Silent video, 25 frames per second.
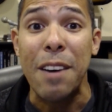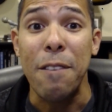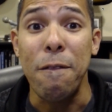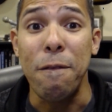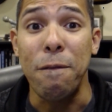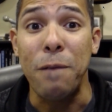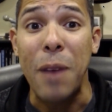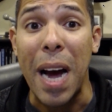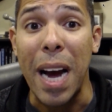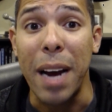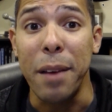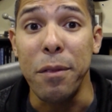
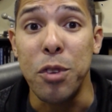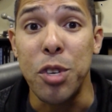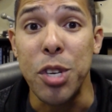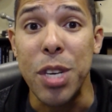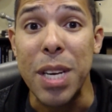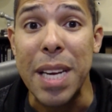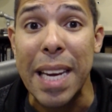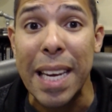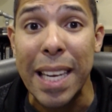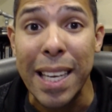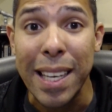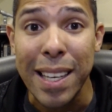
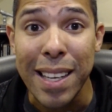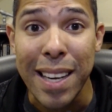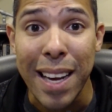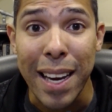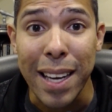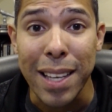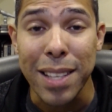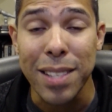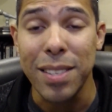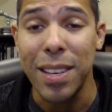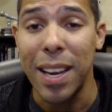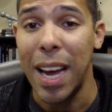5G
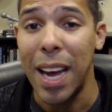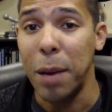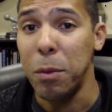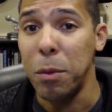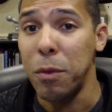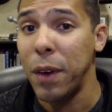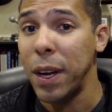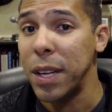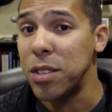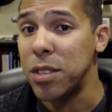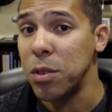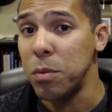index, and we've
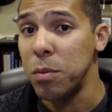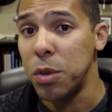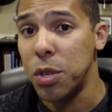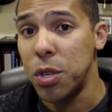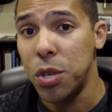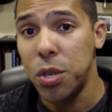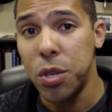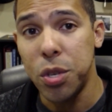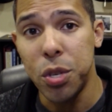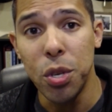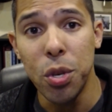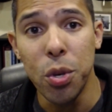had some
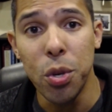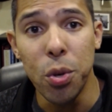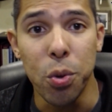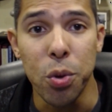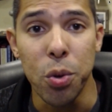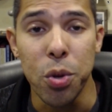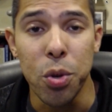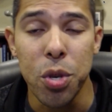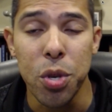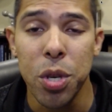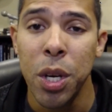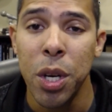
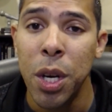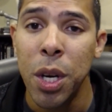huge